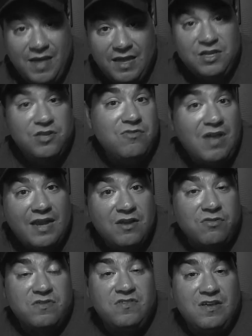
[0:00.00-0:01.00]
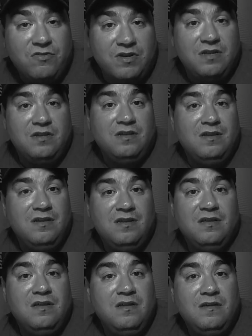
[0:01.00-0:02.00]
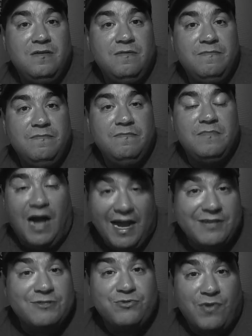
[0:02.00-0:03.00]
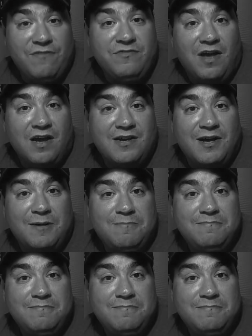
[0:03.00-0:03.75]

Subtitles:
and you and I know the secret. I use rev.com.